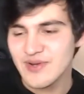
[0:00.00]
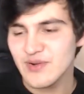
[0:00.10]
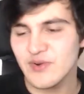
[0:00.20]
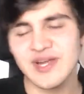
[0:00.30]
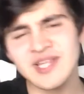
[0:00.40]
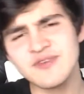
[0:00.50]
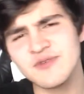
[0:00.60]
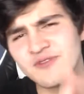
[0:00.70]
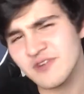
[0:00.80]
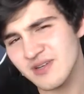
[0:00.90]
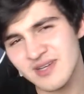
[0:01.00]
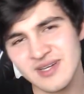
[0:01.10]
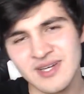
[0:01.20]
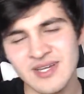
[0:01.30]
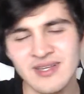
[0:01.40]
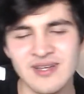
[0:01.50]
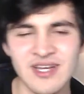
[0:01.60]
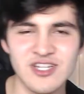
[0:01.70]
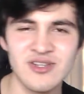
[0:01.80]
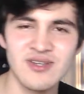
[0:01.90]
Or any FIFA,
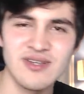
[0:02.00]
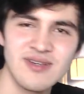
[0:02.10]
actually.